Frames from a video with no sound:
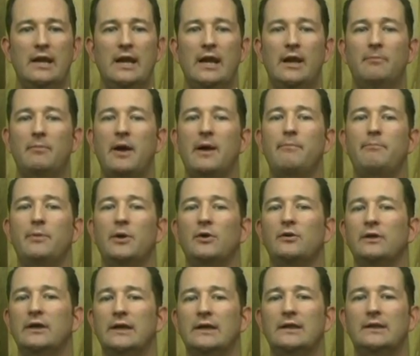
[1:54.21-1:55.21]
and by
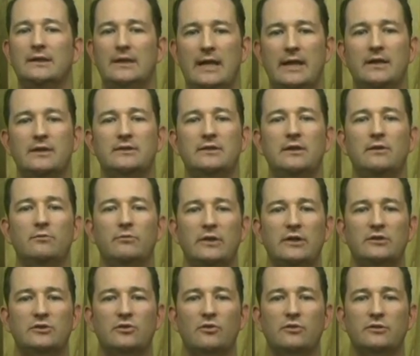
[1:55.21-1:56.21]
building legacy
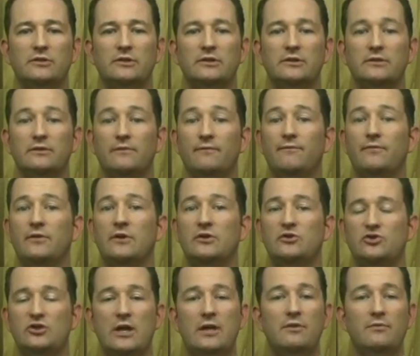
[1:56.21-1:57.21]
resources for the
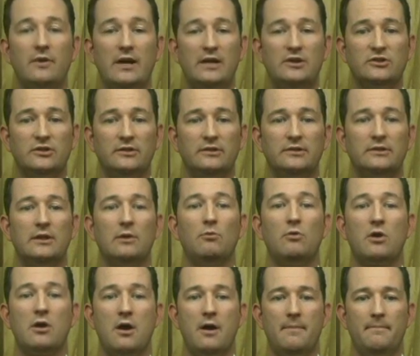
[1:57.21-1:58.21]
generations that
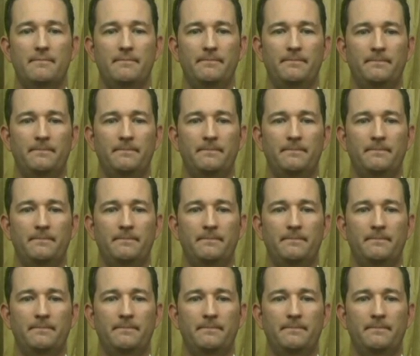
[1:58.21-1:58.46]
will come.